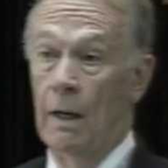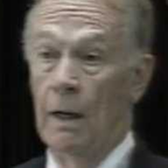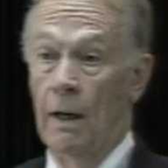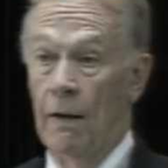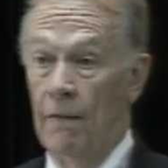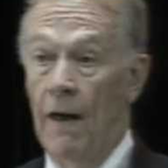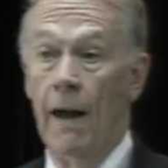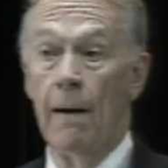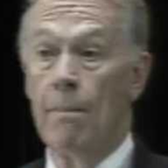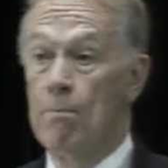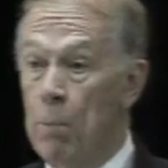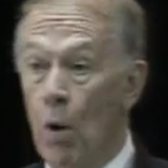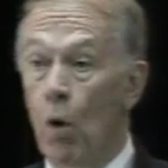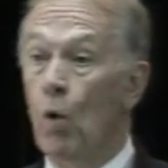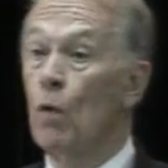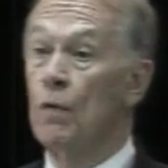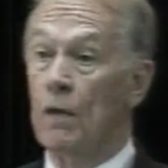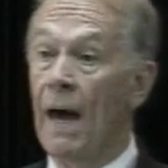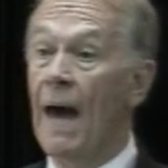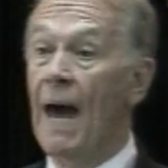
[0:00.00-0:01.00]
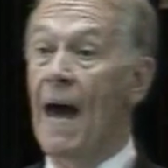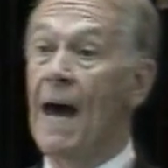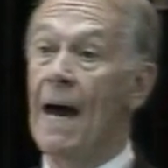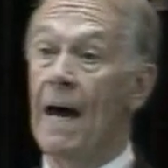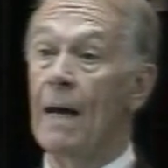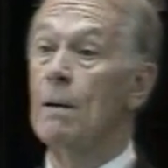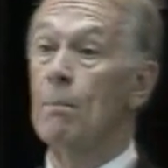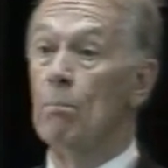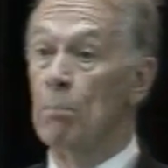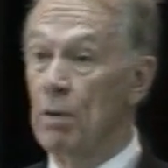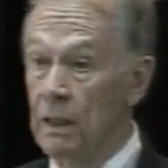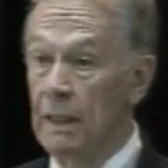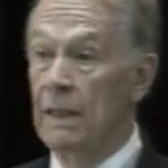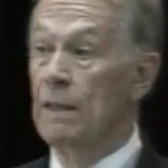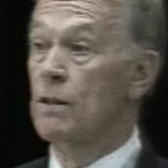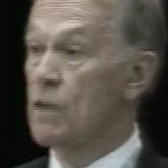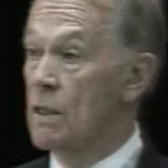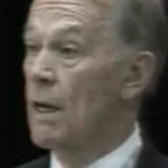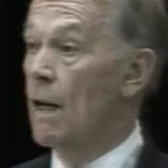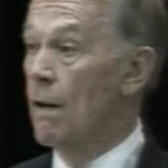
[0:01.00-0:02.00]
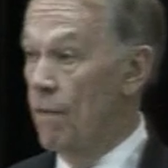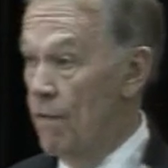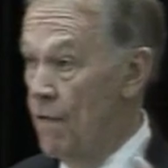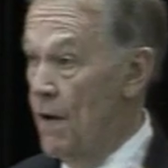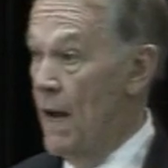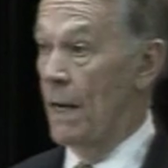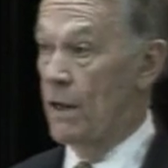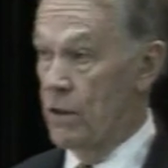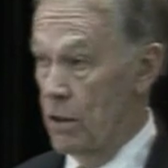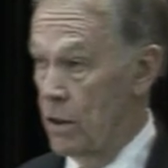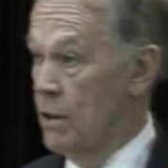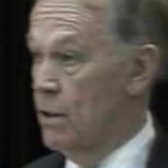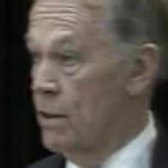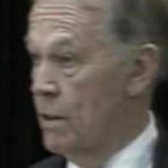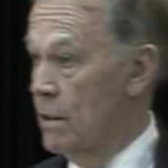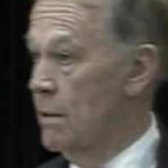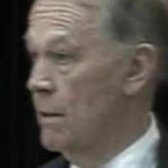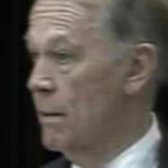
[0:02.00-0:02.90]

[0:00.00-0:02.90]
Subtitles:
they both had ballistic vests,